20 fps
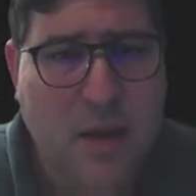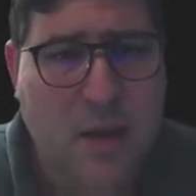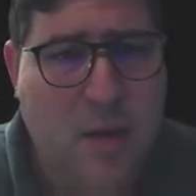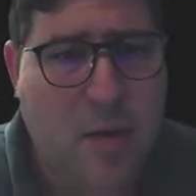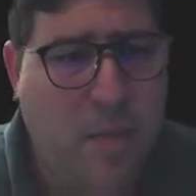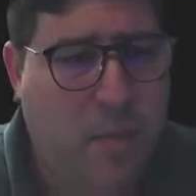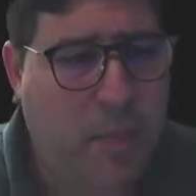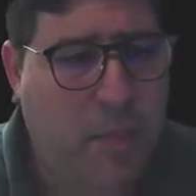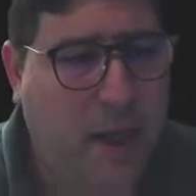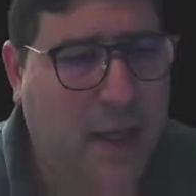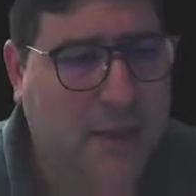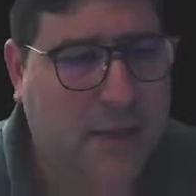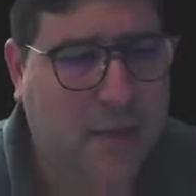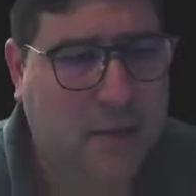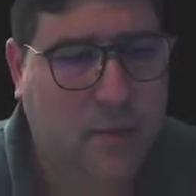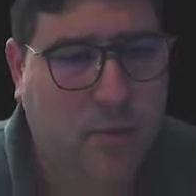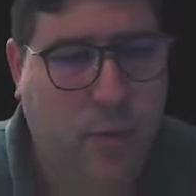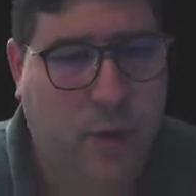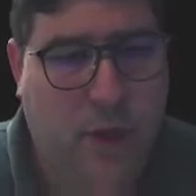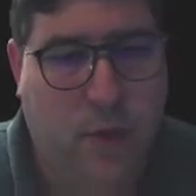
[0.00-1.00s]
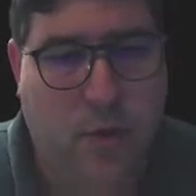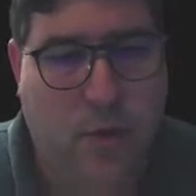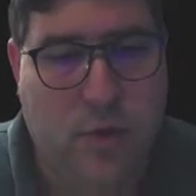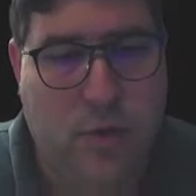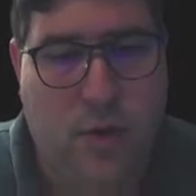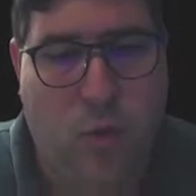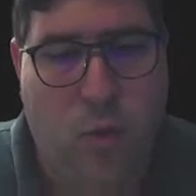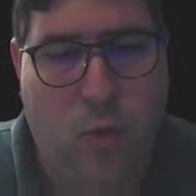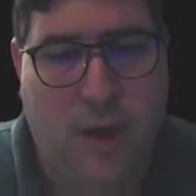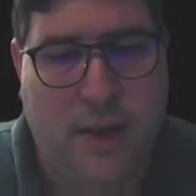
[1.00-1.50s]
But we
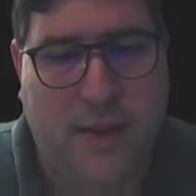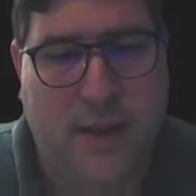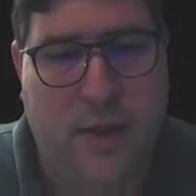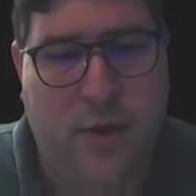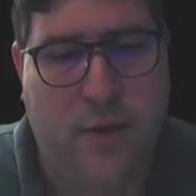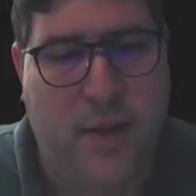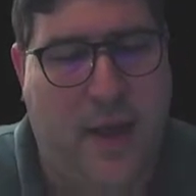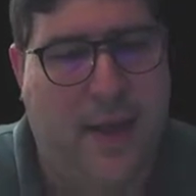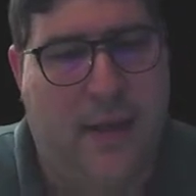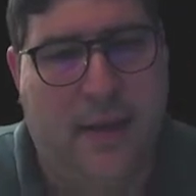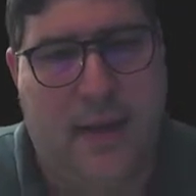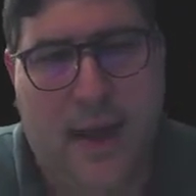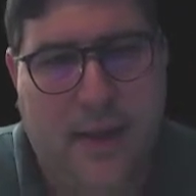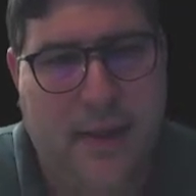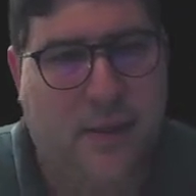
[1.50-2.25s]
don't want to do that, and I just